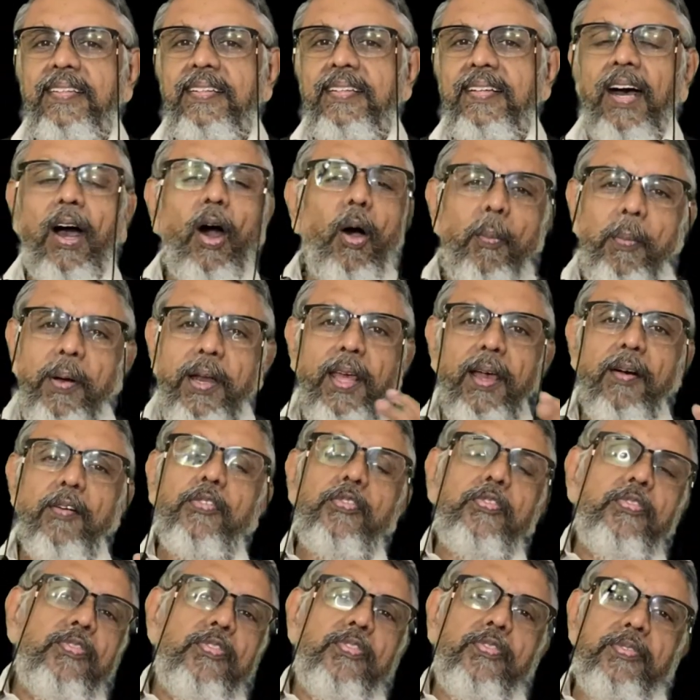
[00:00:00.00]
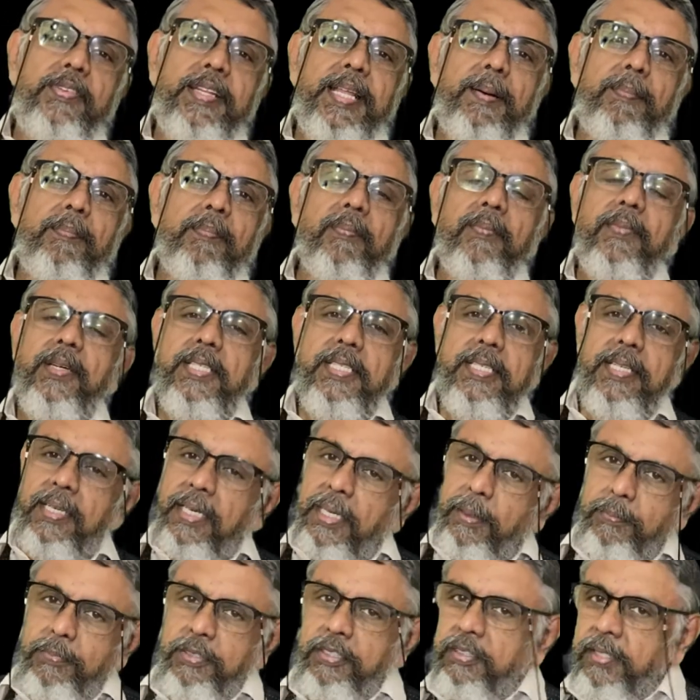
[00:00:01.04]
How many of them
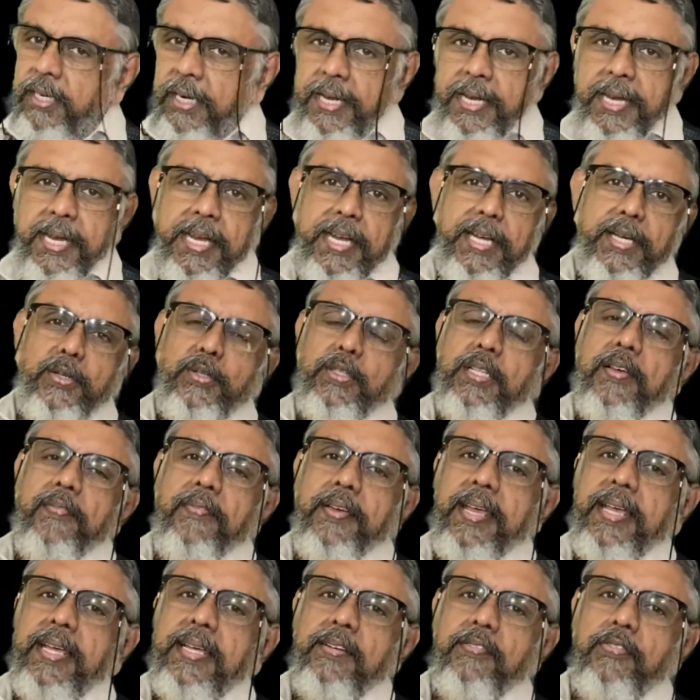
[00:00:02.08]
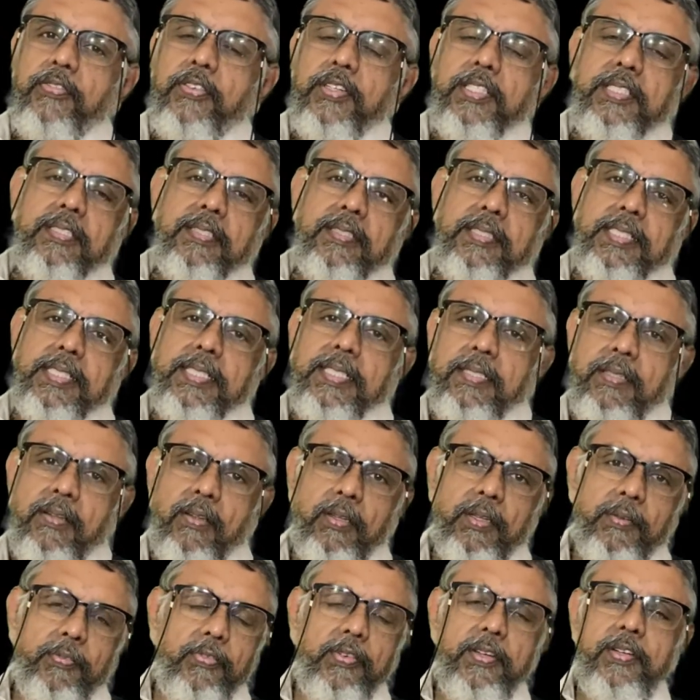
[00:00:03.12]
come straight to the vacant first seat, or
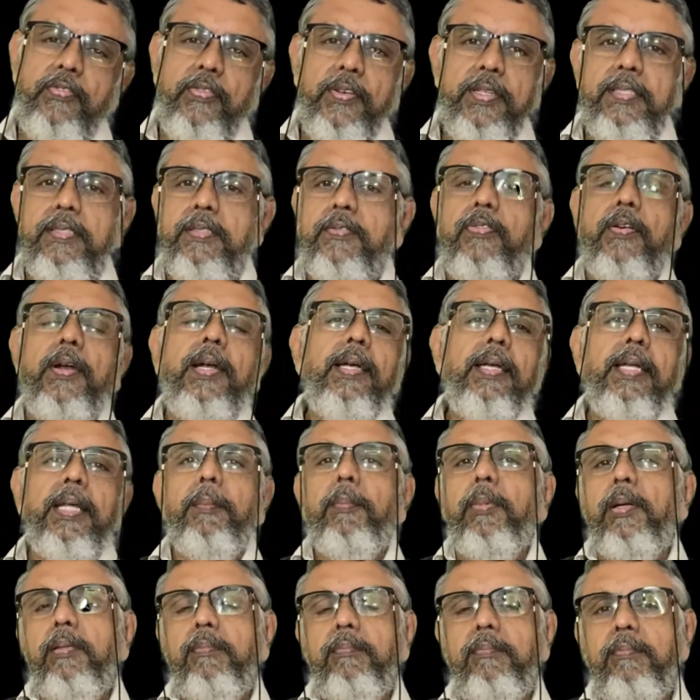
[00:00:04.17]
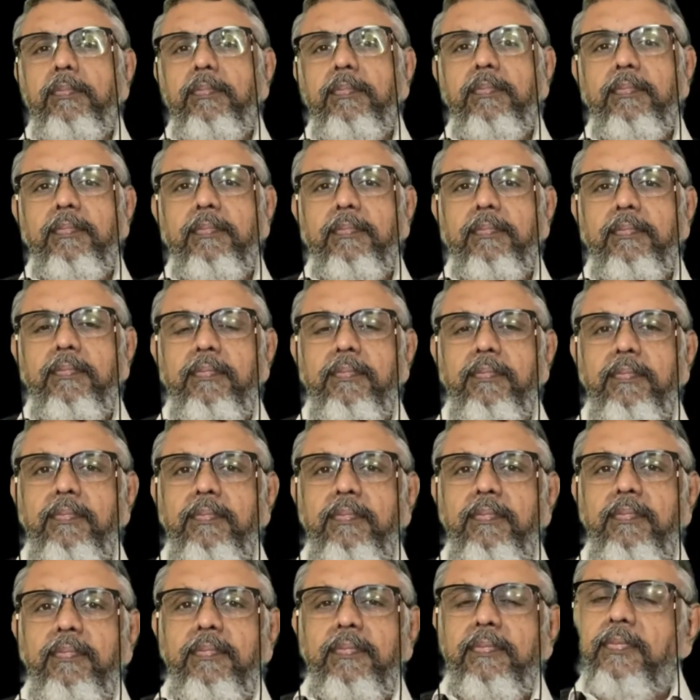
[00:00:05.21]
the first front table?
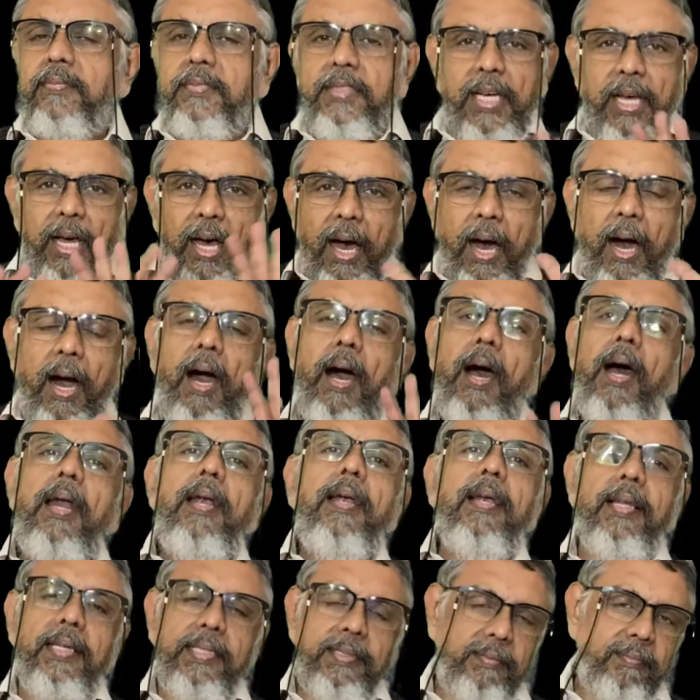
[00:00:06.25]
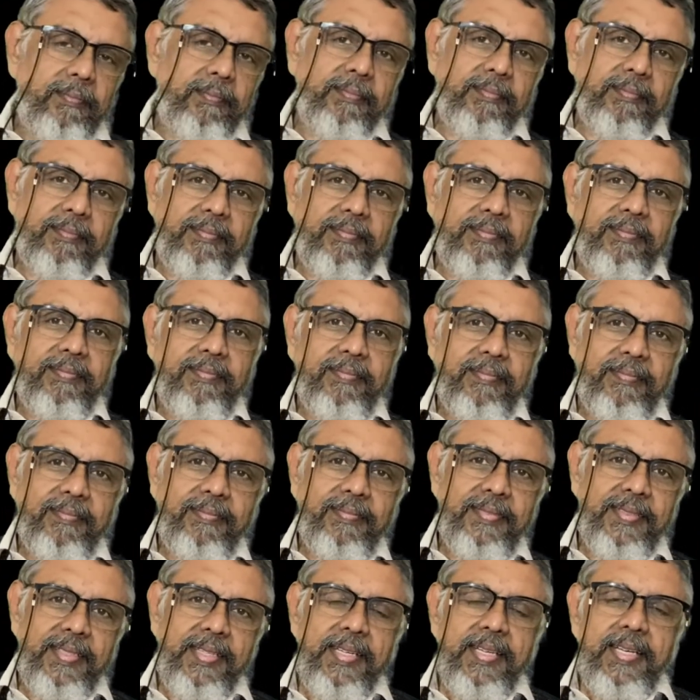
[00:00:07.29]
Hardly.
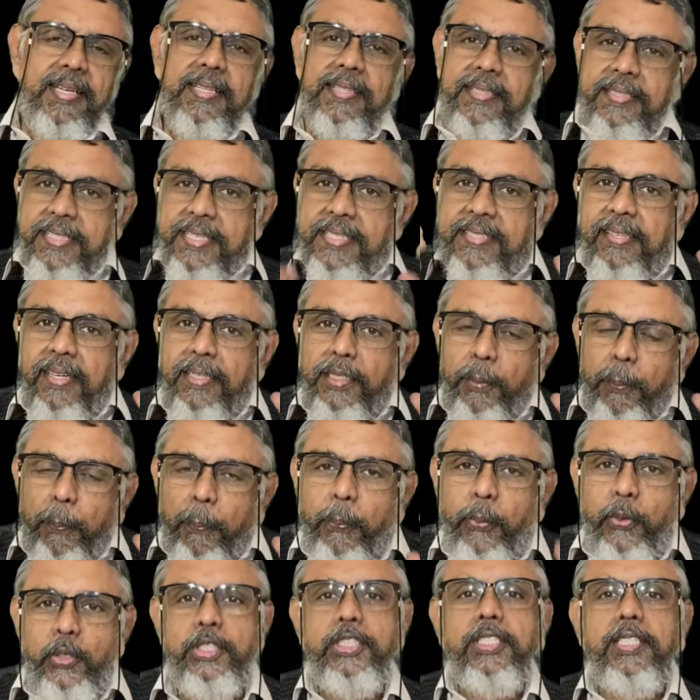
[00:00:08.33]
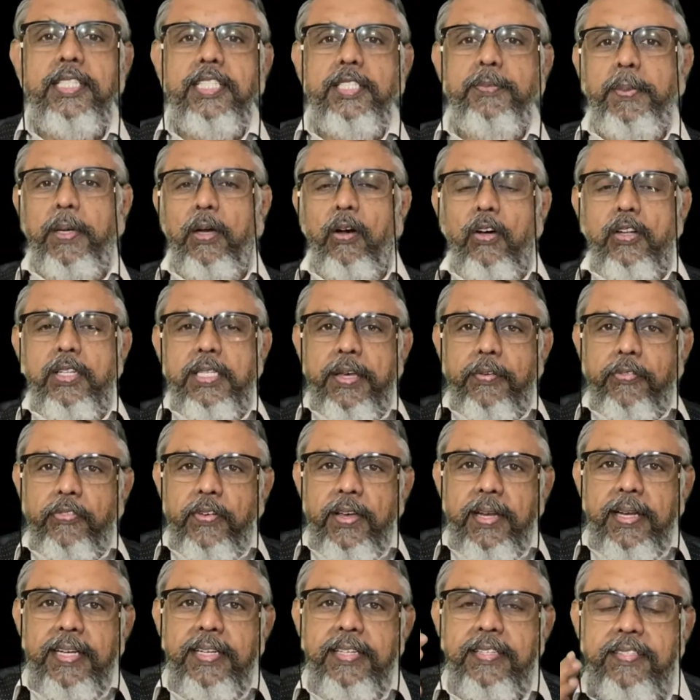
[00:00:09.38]
These are the pushers because they feel
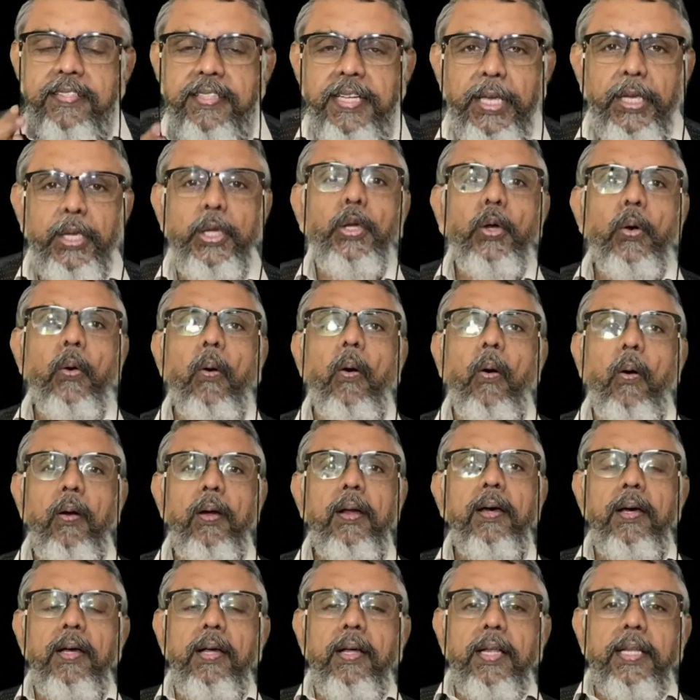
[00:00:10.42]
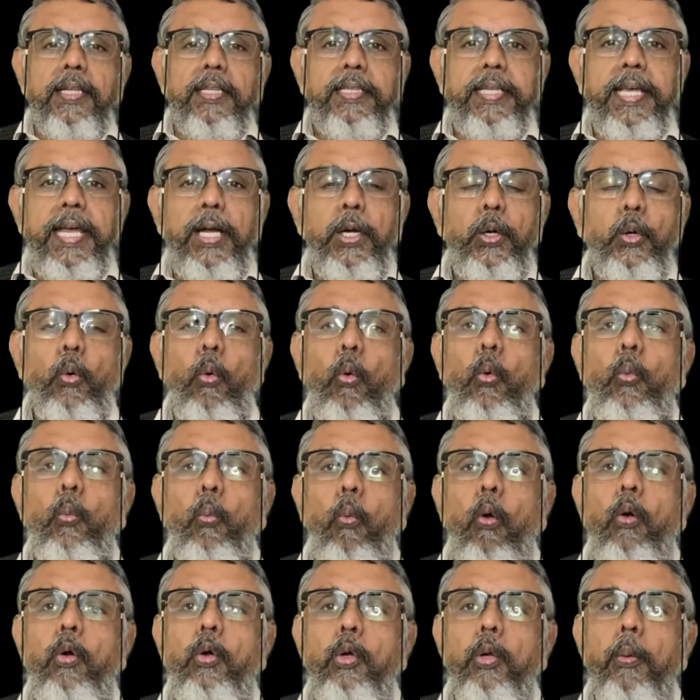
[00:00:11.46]
insecure. They don't
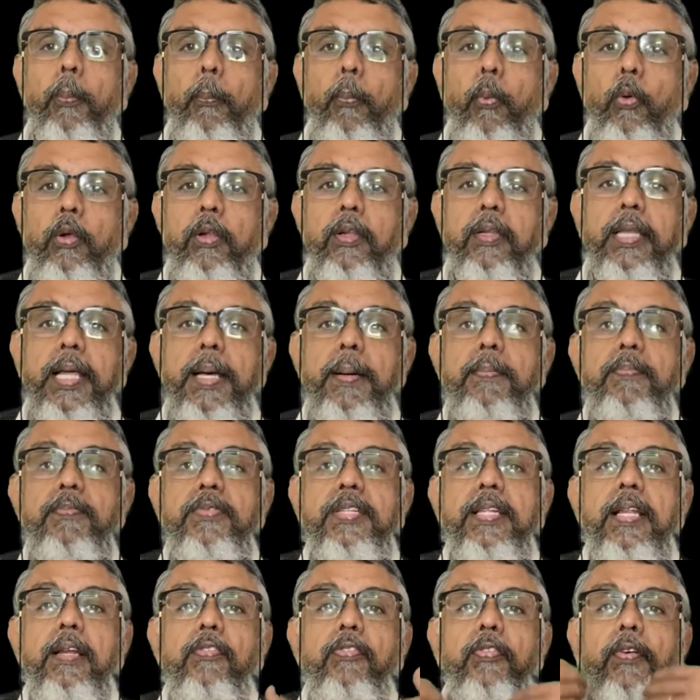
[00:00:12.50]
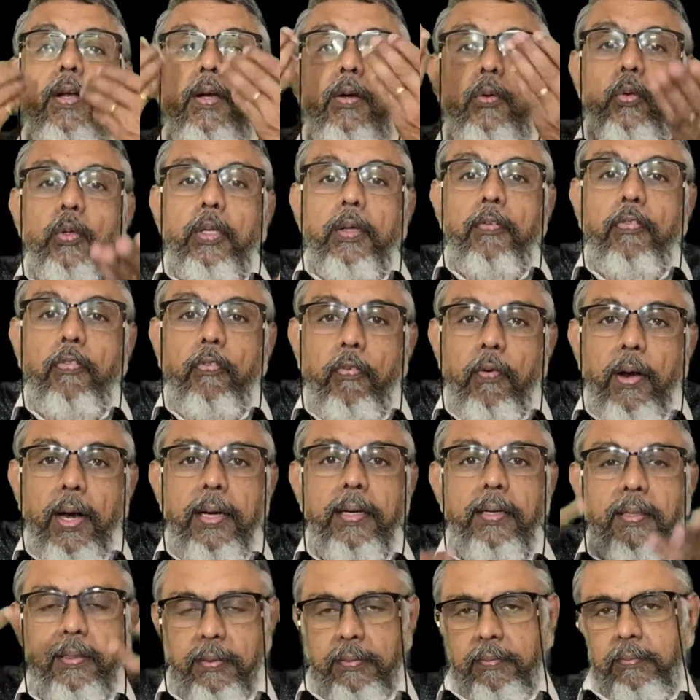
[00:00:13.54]
want to put themselves into the
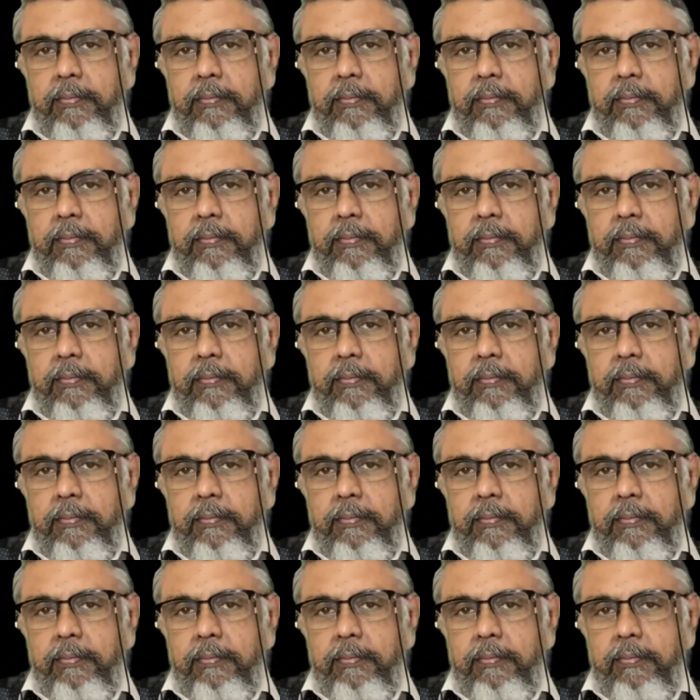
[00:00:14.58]
front.